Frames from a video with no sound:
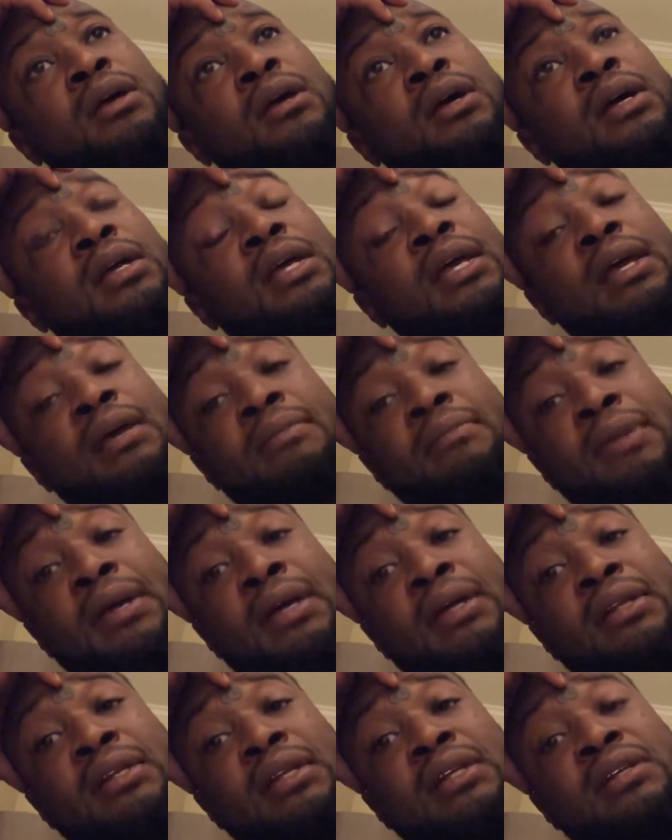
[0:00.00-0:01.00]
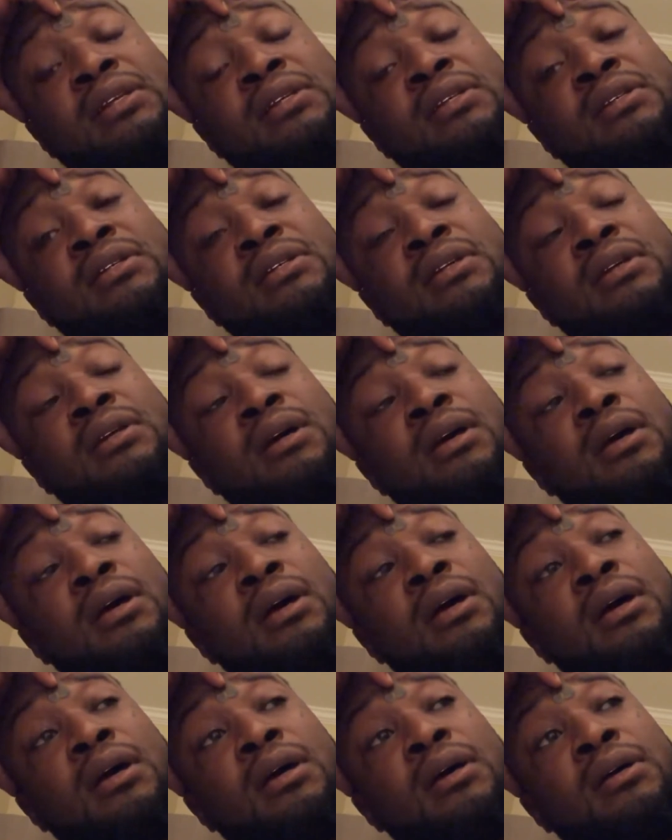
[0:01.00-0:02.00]
again, man, these
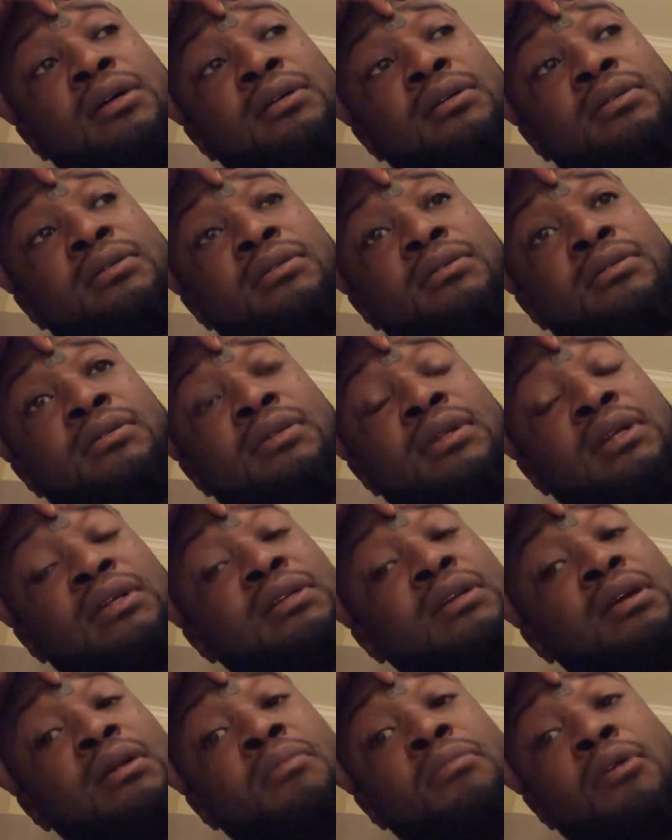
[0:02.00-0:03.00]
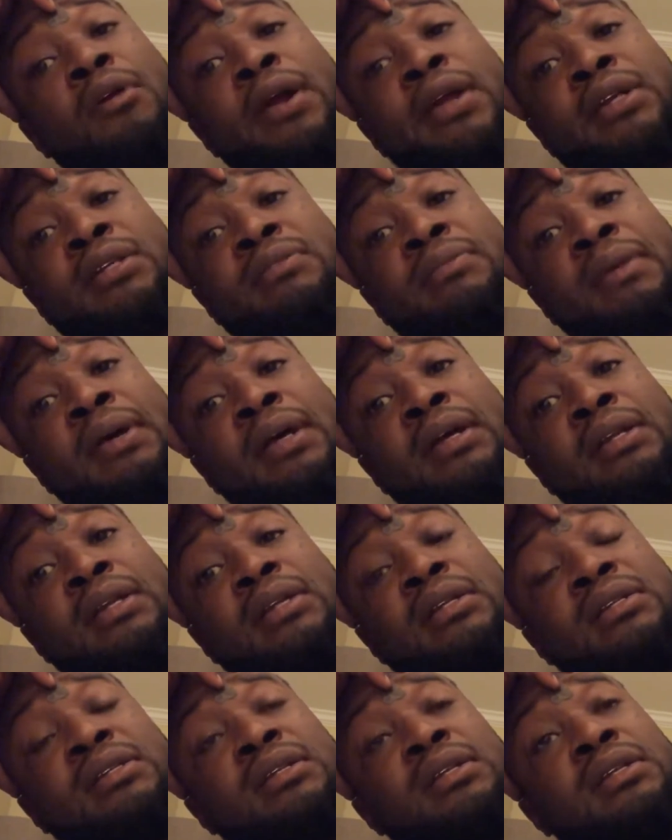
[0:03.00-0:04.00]
are the breaks, man.
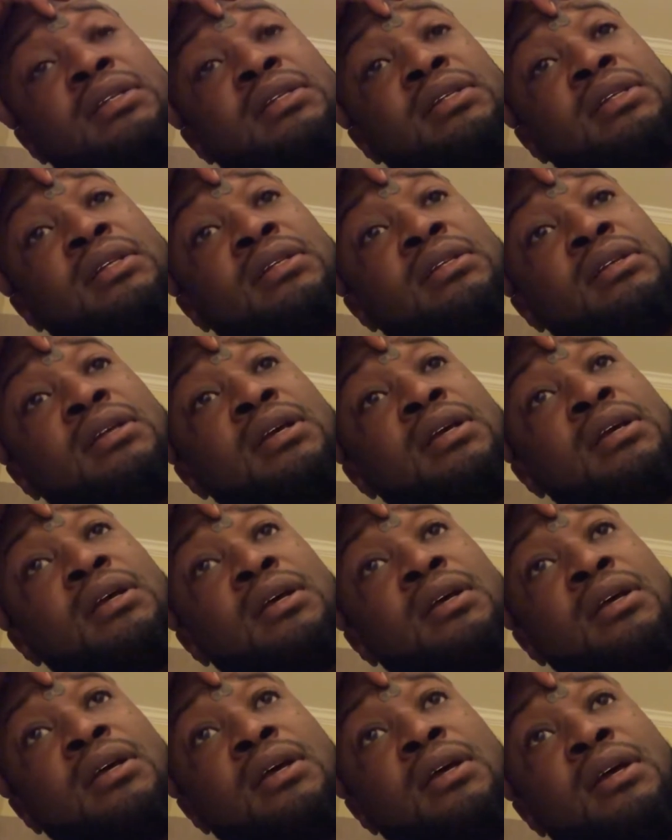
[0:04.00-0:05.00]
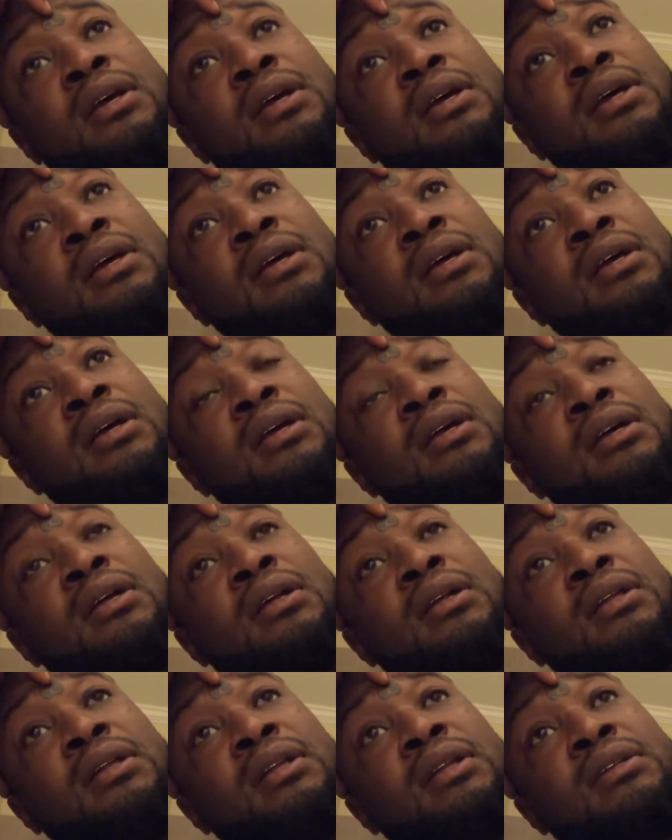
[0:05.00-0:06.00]
This is
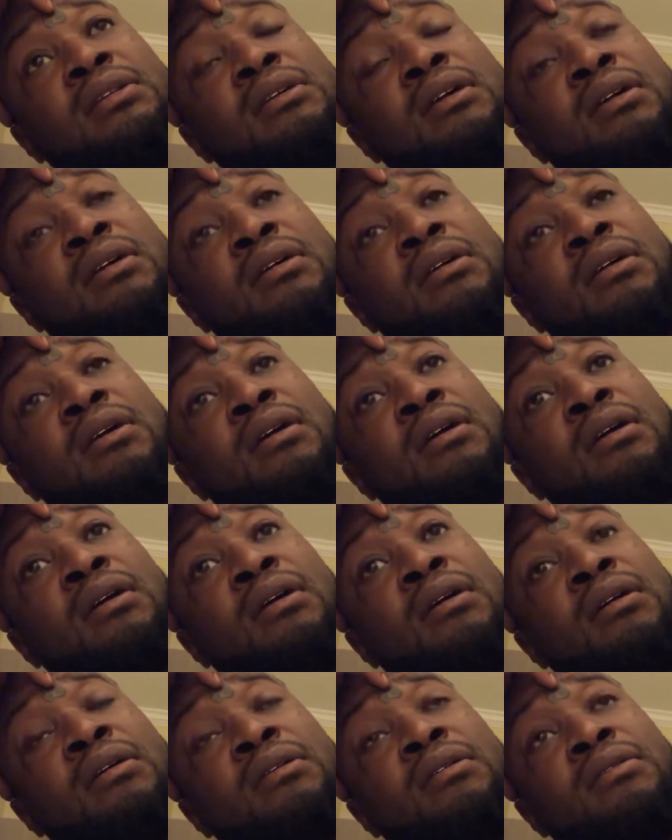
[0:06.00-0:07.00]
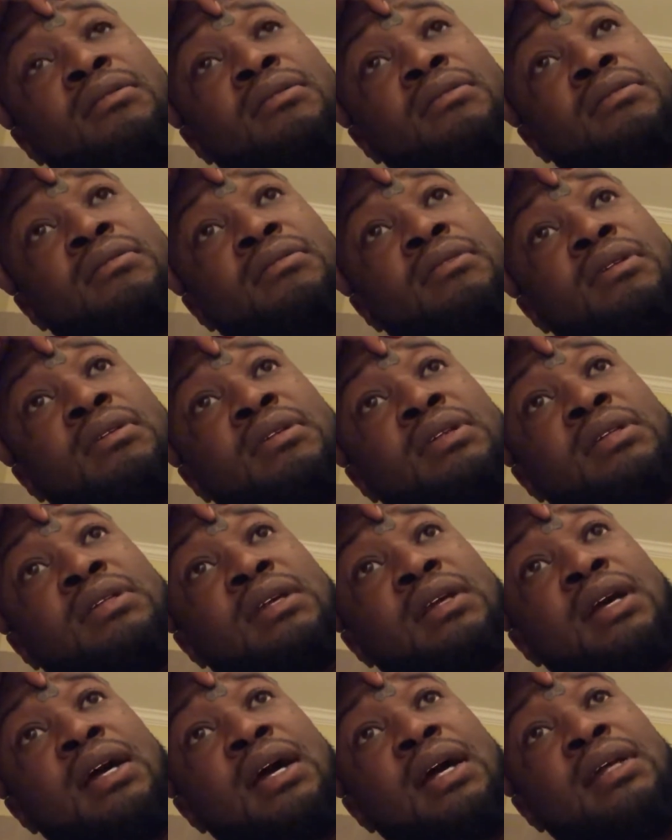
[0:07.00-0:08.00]
these are
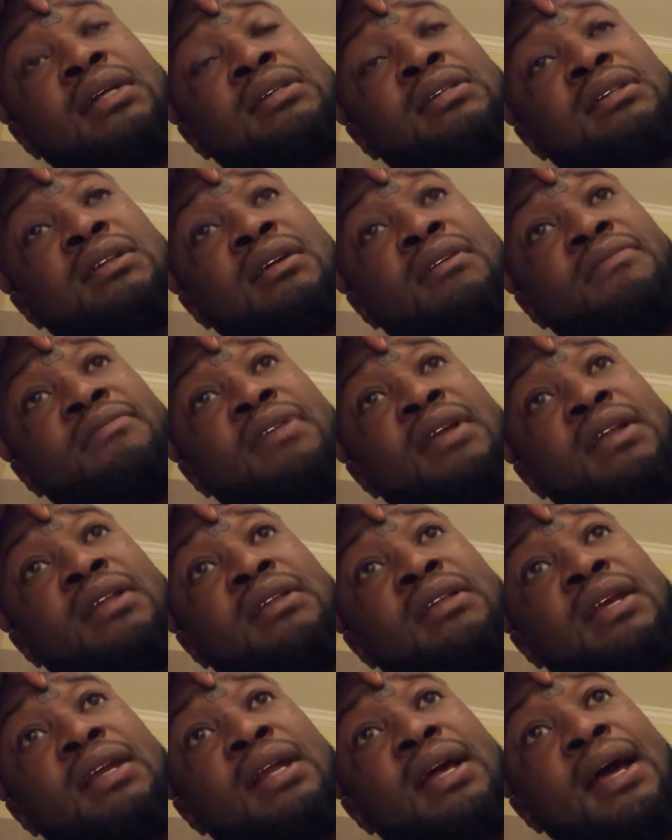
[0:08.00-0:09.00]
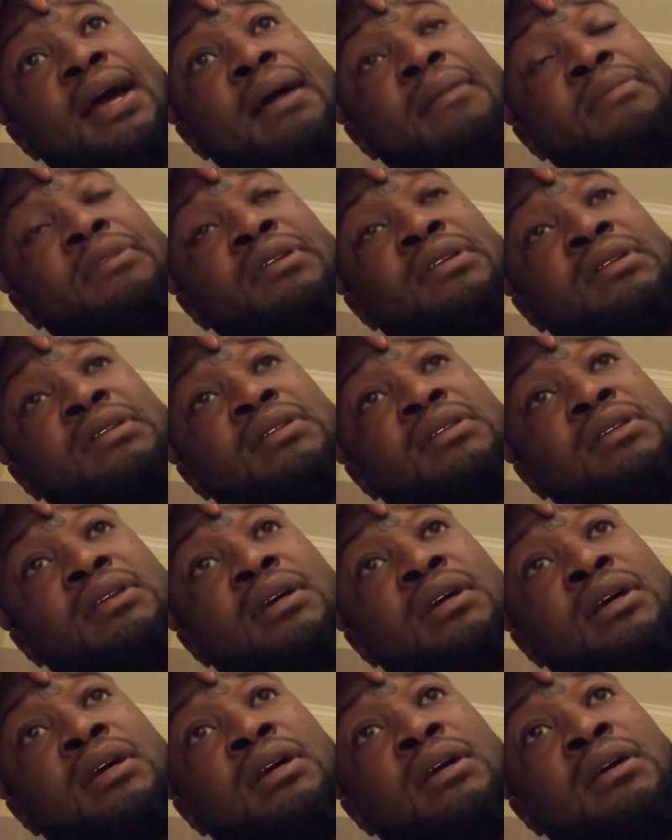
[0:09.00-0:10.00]
the kind of stuff that happens,
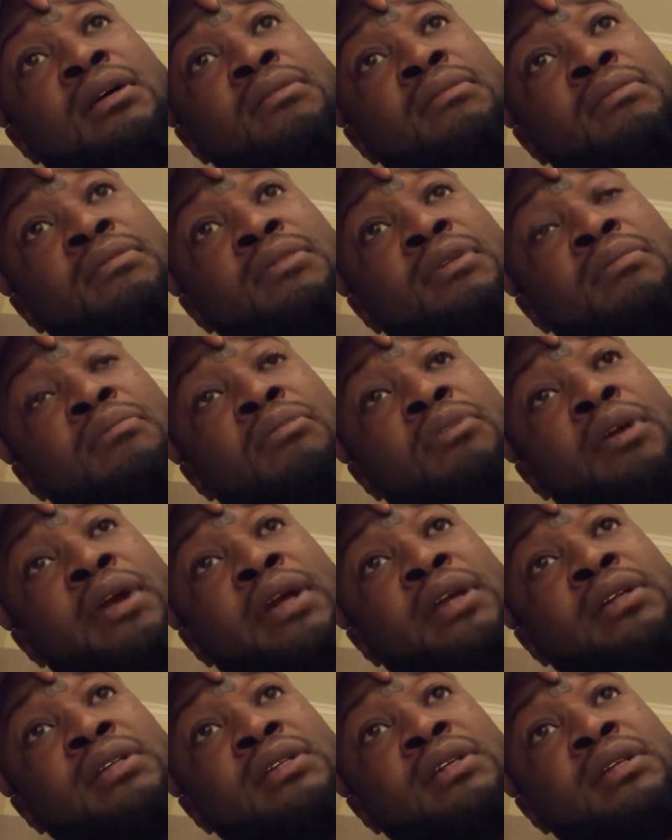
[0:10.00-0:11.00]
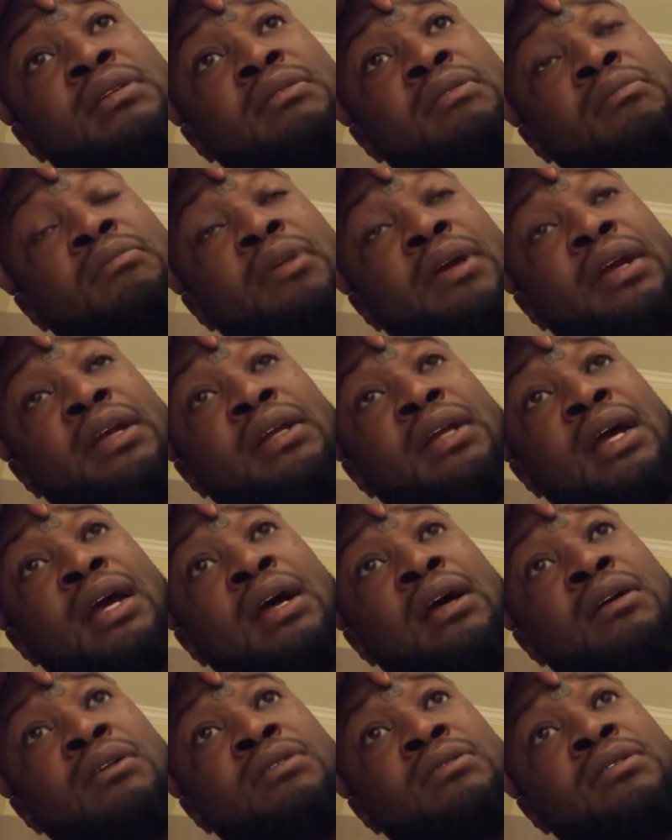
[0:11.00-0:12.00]
the breaks and the
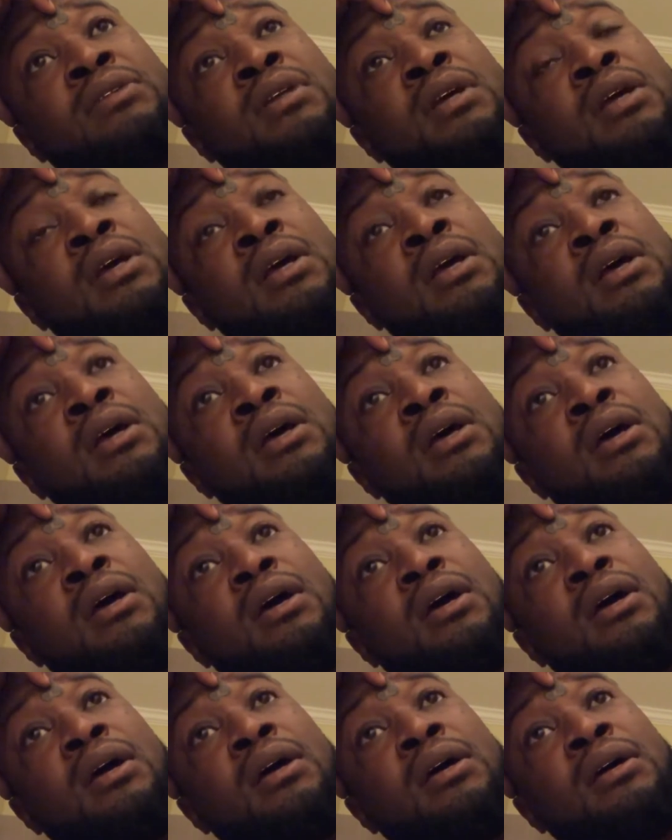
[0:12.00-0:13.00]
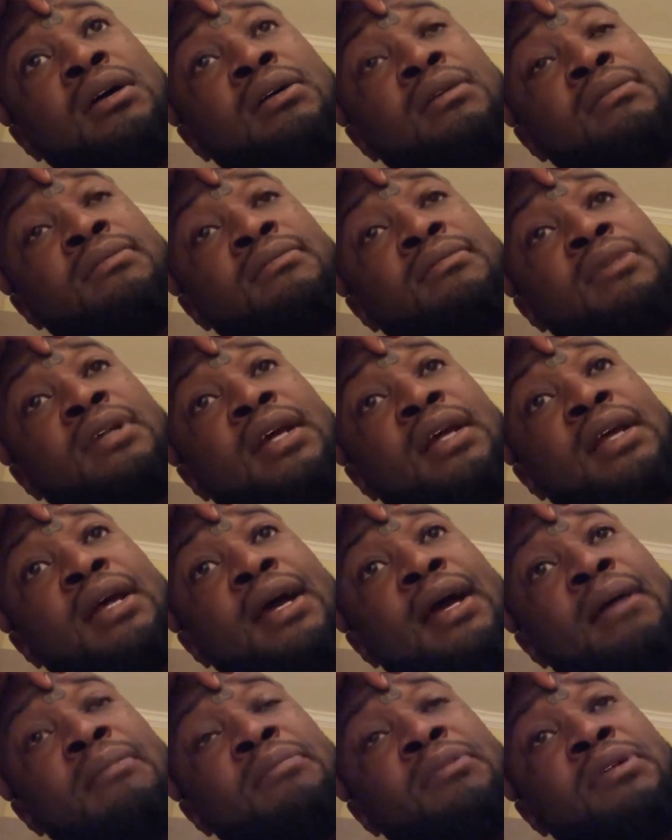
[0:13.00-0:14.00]
breakdowns that
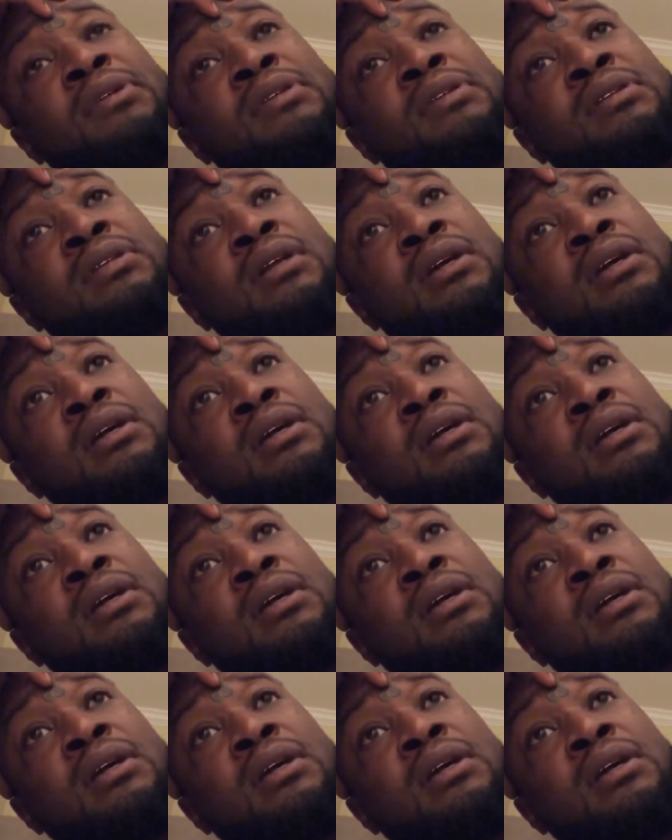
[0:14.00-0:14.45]
happens